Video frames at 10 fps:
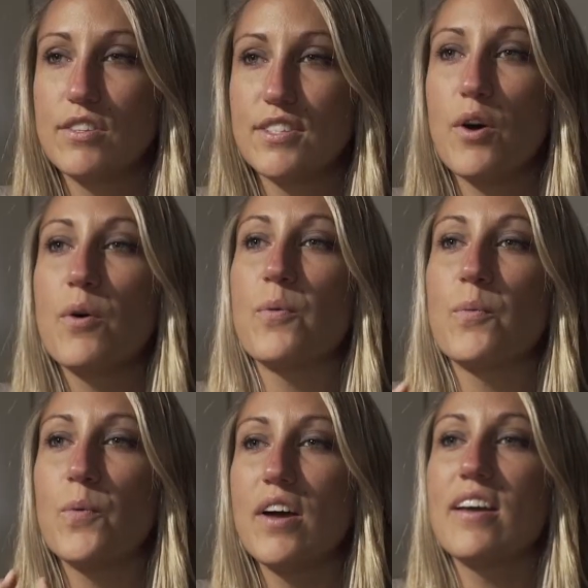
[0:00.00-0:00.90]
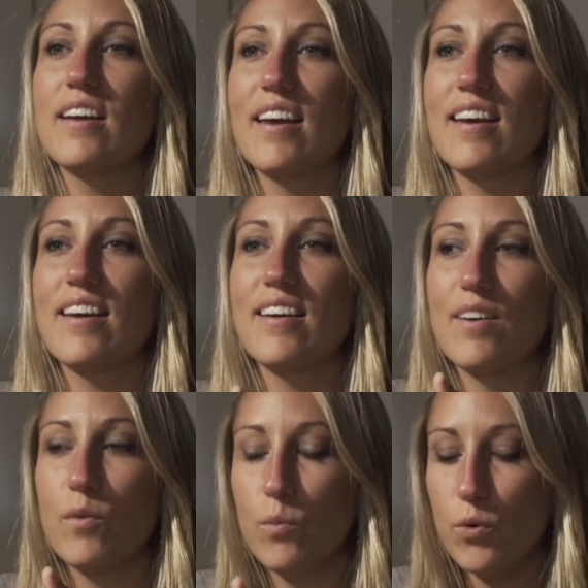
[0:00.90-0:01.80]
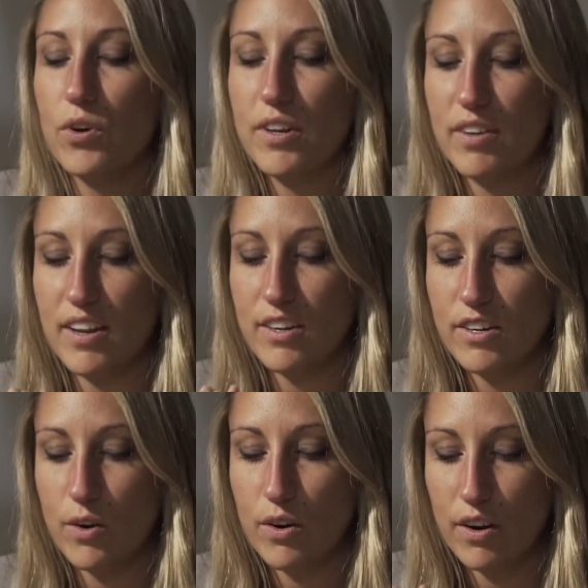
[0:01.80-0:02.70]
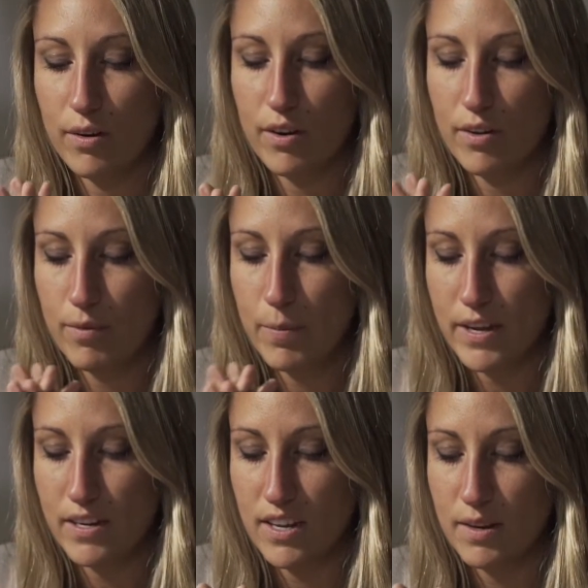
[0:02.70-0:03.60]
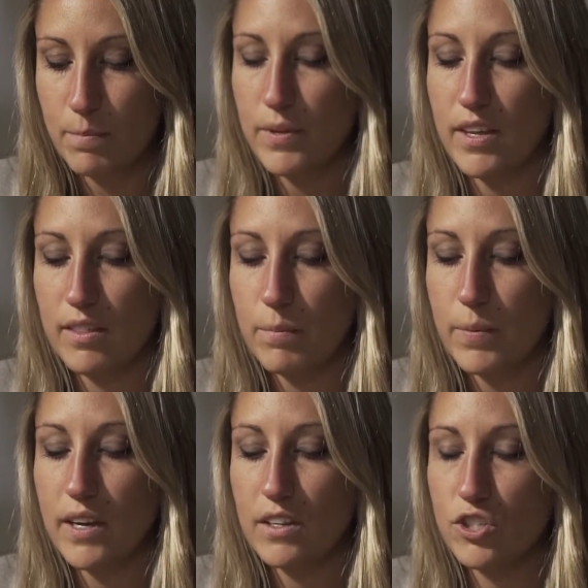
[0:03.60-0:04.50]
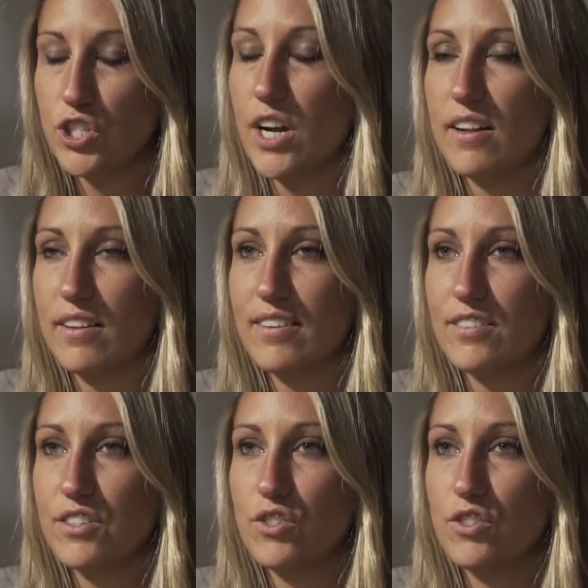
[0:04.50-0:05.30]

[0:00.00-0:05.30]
So, what would, in your opinion, be the biggest challenge